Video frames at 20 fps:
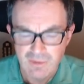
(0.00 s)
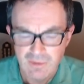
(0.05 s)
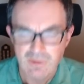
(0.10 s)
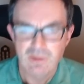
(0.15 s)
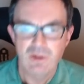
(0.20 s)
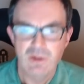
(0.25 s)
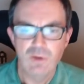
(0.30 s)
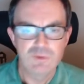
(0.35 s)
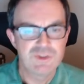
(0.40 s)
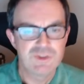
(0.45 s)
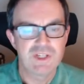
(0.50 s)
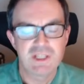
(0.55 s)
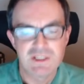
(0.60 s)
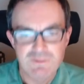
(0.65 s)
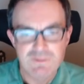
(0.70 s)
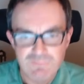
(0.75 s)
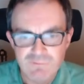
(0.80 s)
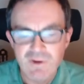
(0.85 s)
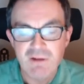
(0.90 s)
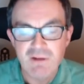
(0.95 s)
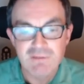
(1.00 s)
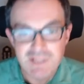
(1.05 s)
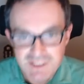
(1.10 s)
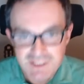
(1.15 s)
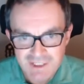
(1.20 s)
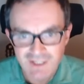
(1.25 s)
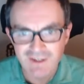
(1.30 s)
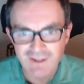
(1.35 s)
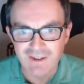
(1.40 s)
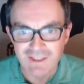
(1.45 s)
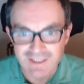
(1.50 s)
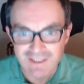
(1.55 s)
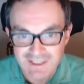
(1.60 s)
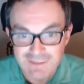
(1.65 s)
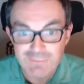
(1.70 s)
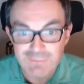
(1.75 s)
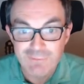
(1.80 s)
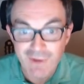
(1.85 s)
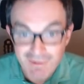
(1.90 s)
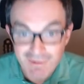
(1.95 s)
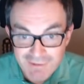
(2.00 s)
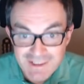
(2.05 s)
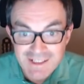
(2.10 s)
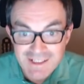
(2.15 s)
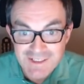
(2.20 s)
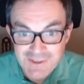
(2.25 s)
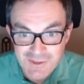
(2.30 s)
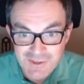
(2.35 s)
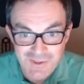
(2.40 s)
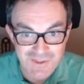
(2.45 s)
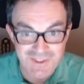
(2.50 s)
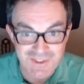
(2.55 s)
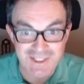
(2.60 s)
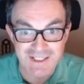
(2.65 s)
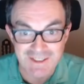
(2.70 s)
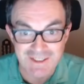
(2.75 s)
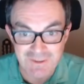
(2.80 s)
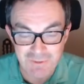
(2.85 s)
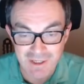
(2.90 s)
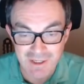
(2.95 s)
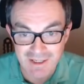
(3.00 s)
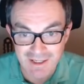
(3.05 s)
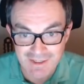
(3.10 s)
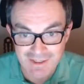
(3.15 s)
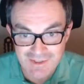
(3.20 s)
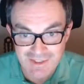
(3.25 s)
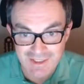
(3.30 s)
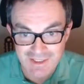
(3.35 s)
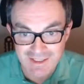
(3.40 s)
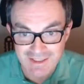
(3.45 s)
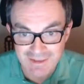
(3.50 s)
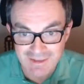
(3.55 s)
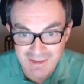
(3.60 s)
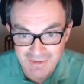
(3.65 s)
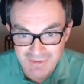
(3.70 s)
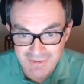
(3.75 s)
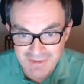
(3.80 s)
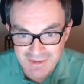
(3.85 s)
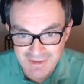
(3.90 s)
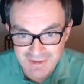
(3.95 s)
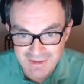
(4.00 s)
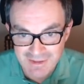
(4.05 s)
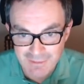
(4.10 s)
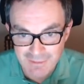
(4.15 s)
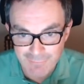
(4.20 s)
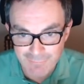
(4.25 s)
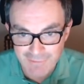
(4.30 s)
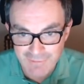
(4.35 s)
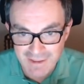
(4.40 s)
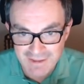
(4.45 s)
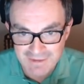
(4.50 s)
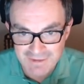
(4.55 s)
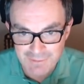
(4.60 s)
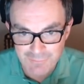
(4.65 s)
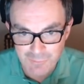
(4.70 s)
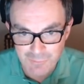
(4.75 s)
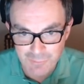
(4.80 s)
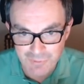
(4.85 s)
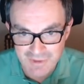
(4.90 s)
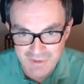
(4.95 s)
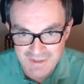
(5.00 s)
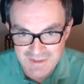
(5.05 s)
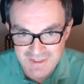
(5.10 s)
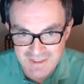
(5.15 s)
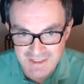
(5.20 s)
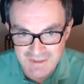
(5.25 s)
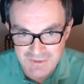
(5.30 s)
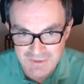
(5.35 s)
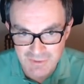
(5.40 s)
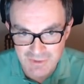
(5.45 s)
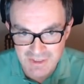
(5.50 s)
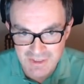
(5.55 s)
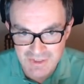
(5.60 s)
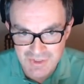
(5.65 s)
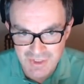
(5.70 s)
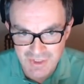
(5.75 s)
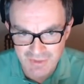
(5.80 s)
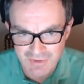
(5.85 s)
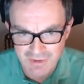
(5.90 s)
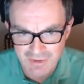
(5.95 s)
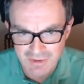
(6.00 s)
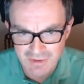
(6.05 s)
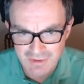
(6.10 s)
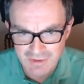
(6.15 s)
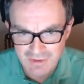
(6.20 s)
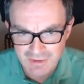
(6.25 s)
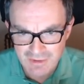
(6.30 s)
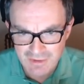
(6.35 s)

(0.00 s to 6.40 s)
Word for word: The logic is very tight. It's very interesting as well, actually, the effect of all these things on each other.